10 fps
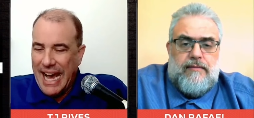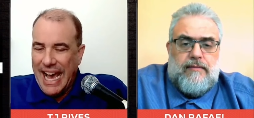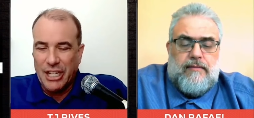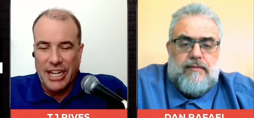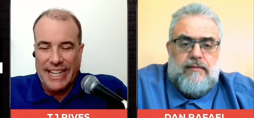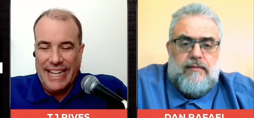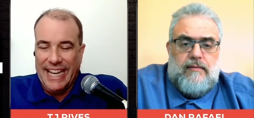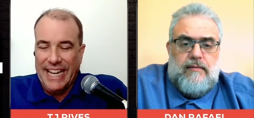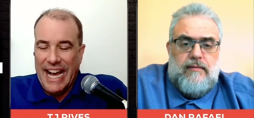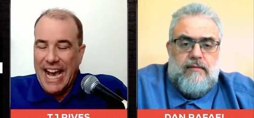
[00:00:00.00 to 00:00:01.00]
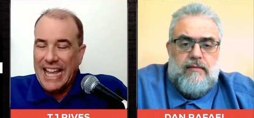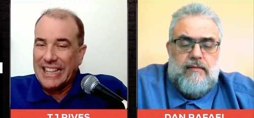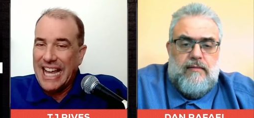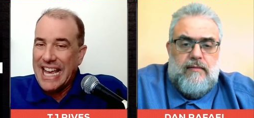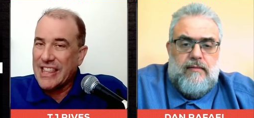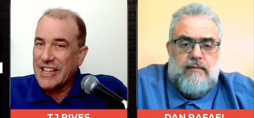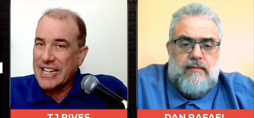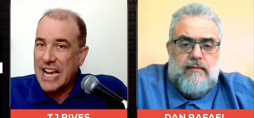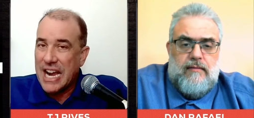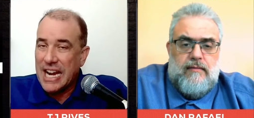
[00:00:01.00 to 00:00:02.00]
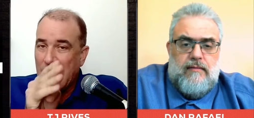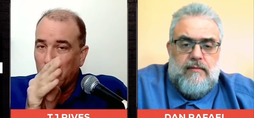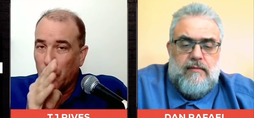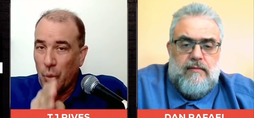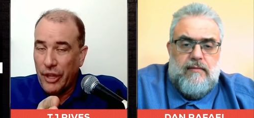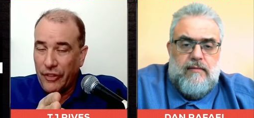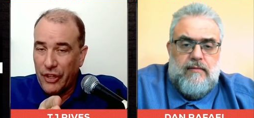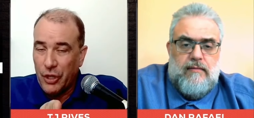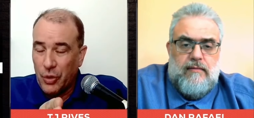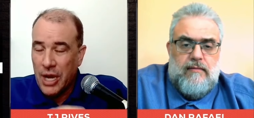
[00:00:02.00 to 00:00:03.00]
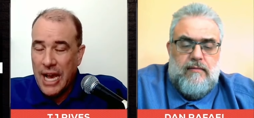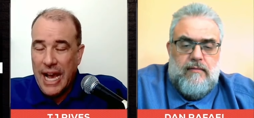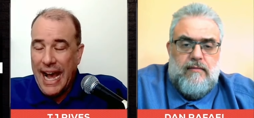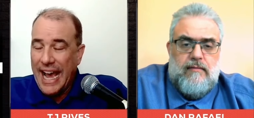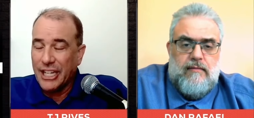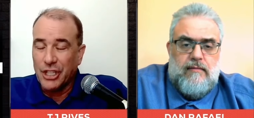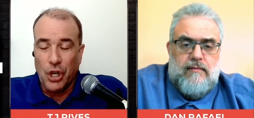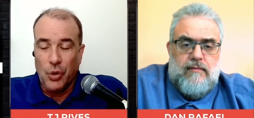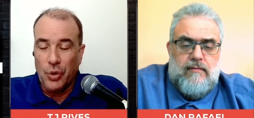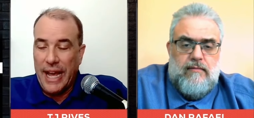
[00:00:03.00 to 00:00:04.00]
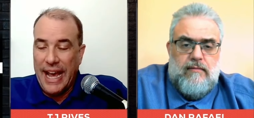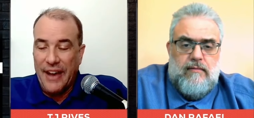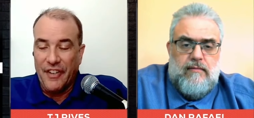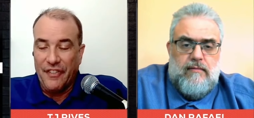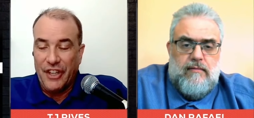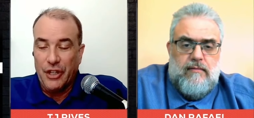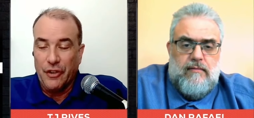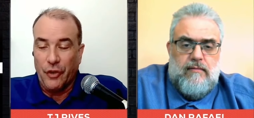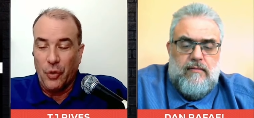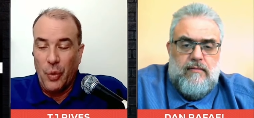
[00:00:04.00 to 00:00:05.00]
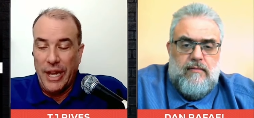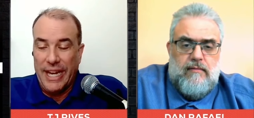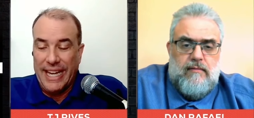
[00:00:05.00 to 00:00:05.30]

Speaker 1: I, again, I like the knockout with you. I don't have a feel for when